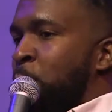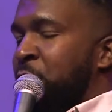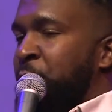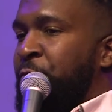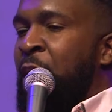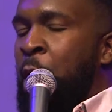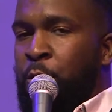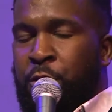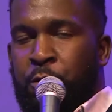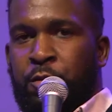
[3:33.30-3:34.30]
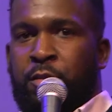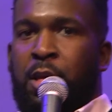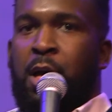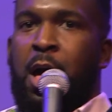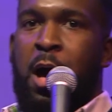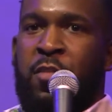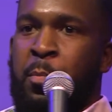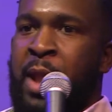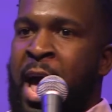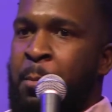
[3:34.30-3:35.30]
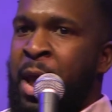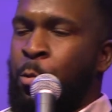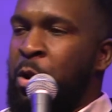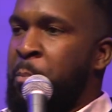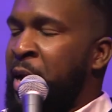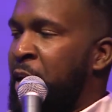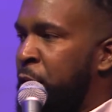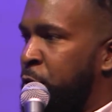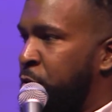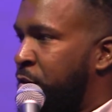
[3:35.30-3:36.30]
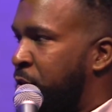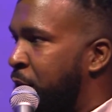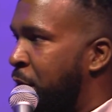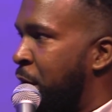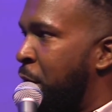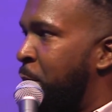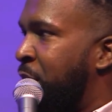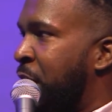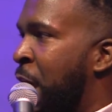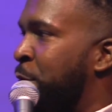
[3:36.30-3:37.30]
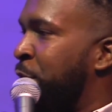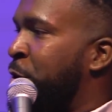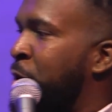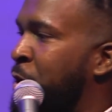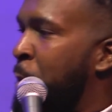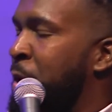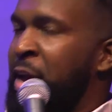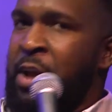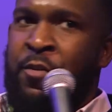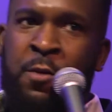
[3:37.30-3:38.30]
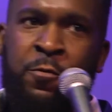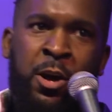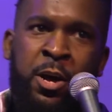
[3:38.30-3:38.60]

one of the founders of the Black Men with Beards, Mr. Aaron, Come in give it up for